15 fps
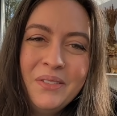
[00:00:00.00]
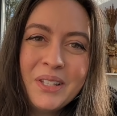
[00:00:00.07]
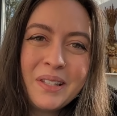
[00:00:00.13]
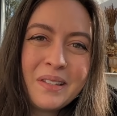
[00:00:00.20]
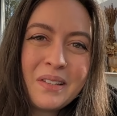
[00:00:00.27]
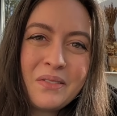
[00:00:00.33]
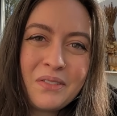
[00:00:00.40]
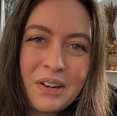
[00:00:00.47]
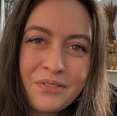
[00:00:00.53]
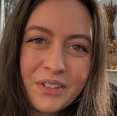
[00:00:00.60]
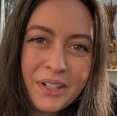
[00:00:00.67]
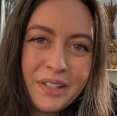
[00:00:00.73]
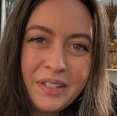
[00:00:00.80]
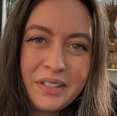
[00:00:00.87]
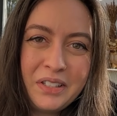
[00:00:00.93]
this is in
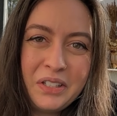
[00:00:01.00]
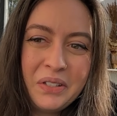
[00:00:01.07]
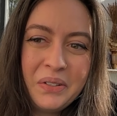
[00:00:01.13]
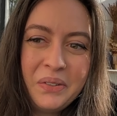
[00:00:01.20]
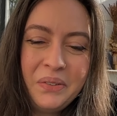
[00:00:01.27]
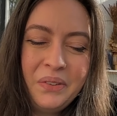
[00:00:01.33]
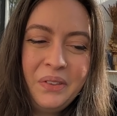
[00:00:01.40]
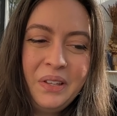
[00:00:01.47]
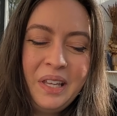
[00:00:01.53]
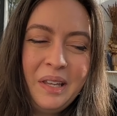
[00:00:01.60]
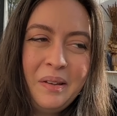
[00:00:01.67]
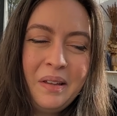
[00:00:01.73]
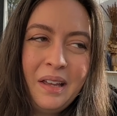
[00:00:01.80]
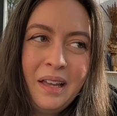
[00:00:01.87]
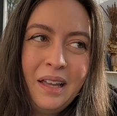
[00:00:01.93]
reference to
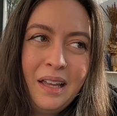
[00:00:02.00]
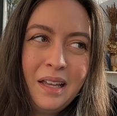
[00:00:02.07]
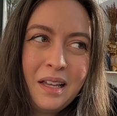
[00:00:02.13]
the